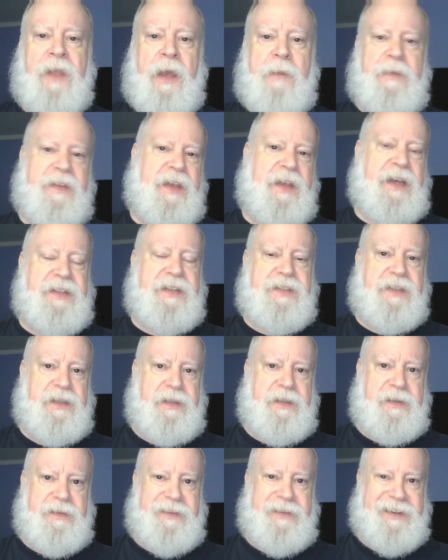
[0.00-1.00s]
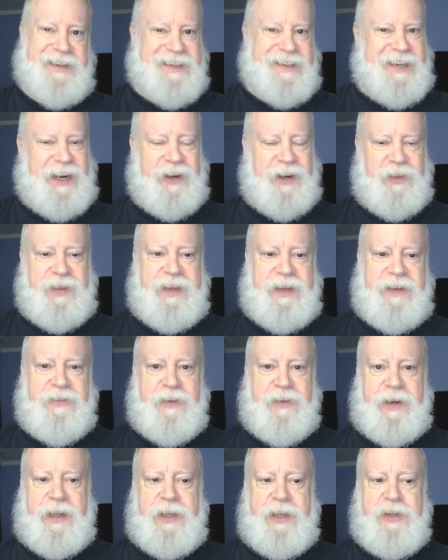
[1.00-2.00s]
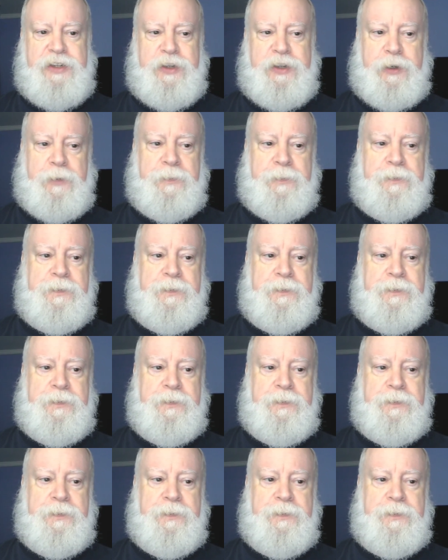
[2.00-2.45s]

But that's an entirely different issue.